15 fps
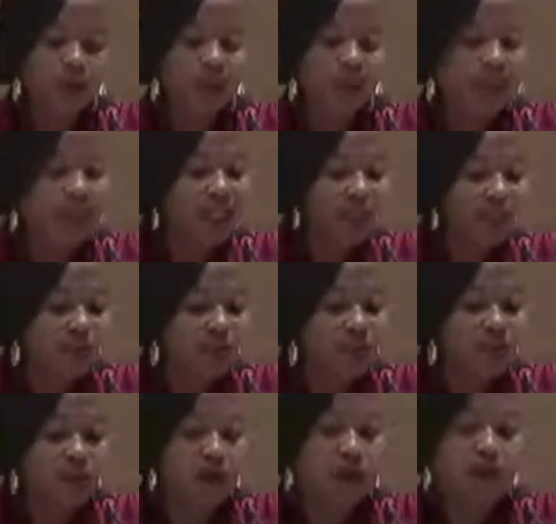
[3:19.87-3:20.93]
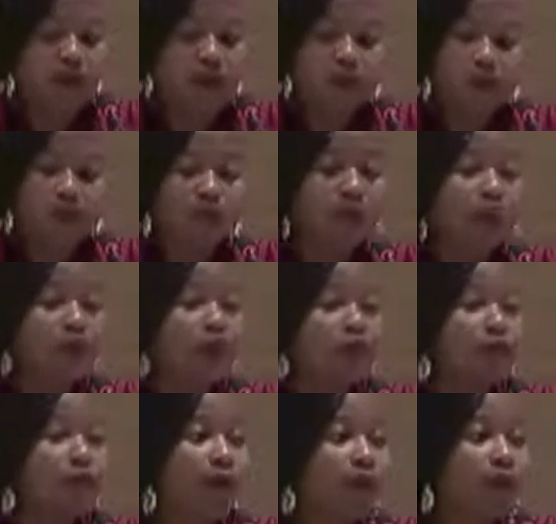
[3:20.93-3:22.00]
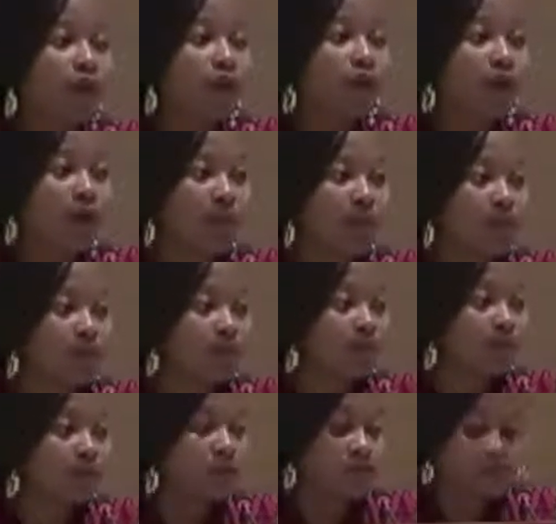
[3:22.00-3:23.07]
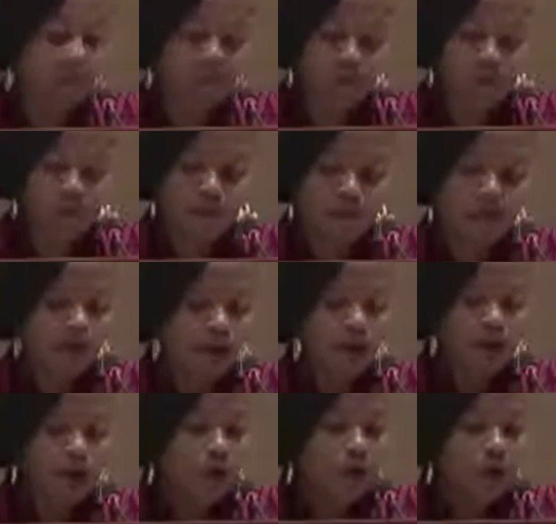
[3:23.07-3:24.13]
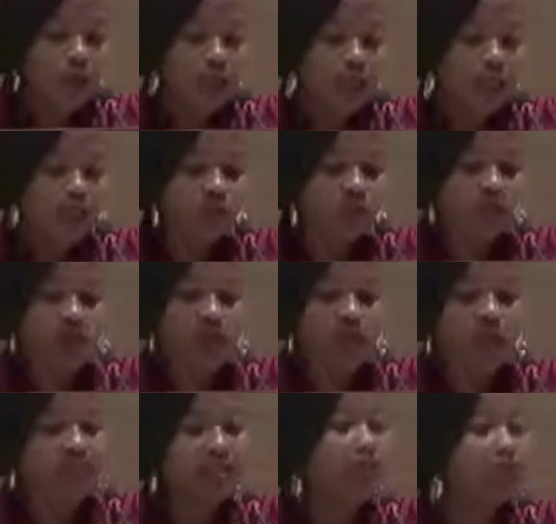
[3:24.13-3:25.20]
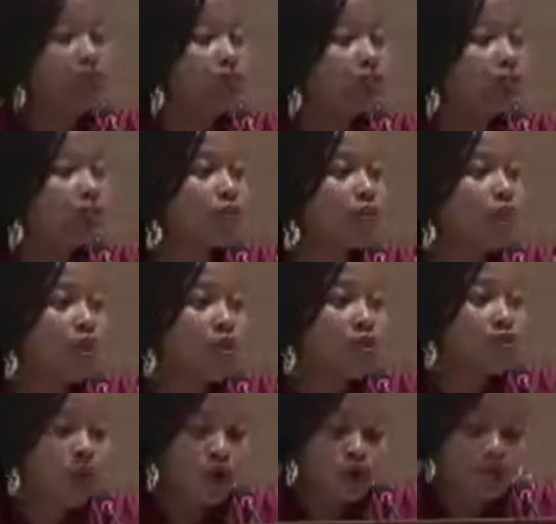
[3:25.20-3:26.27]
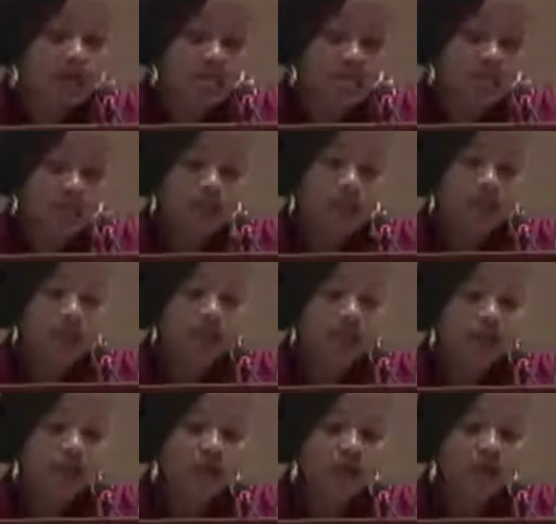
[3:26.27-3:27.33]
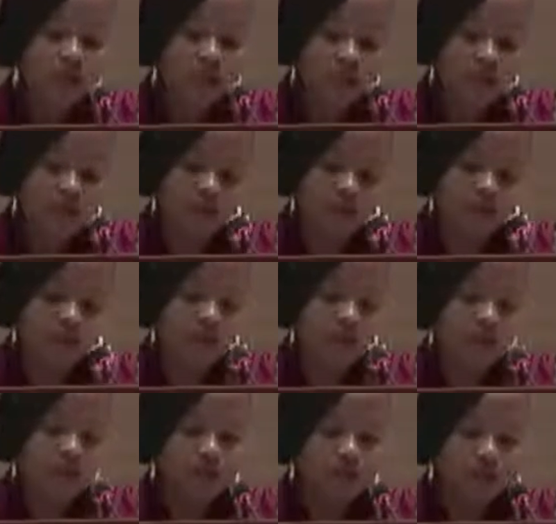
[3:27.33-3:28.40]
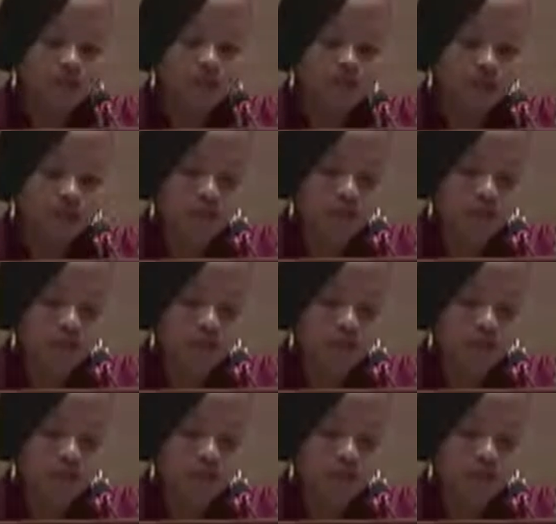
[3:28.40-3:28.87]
to a catastrophe brought about by nuclear weapons. No international organization, no state could adequately deal with the situation.